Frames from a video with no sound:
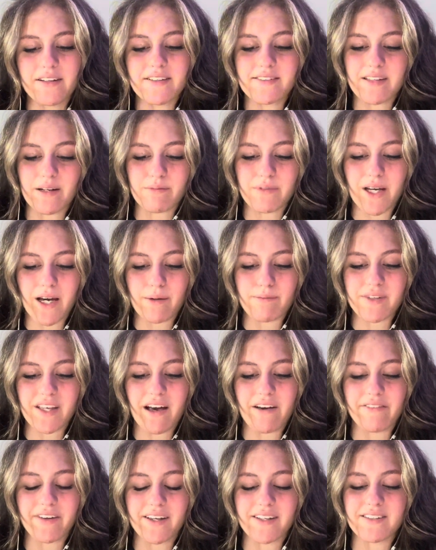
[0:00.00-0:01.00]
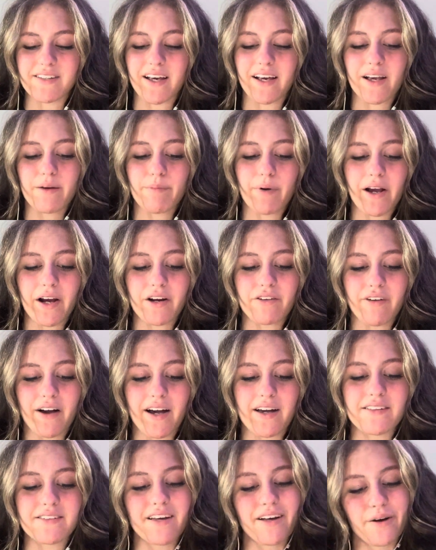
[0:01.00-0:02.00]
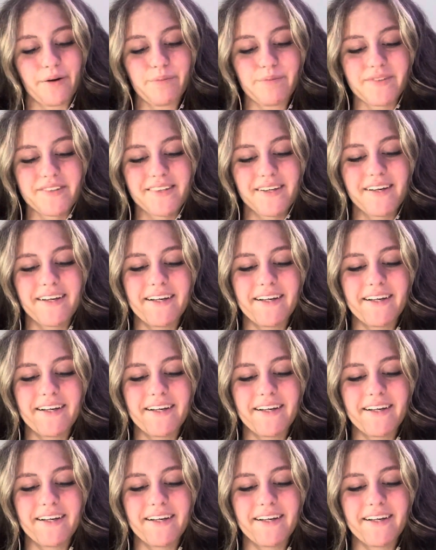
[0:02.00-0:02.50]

Sometimes having a second pair of eyes helps.